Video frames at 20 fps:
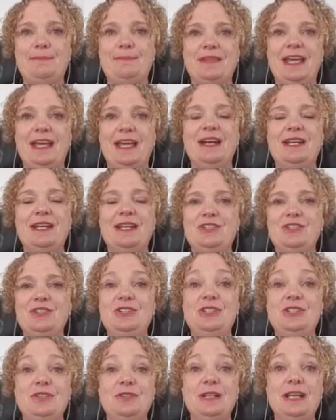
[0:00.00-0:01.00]
and I'd do
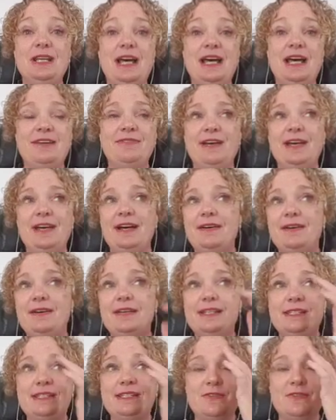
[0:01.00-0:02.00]
2.5
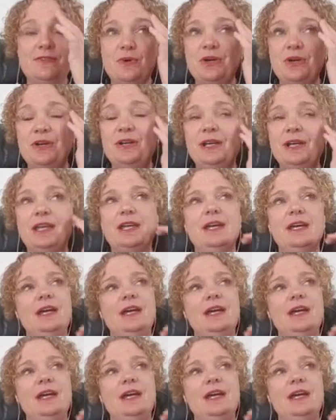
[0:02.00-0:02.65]
hours of work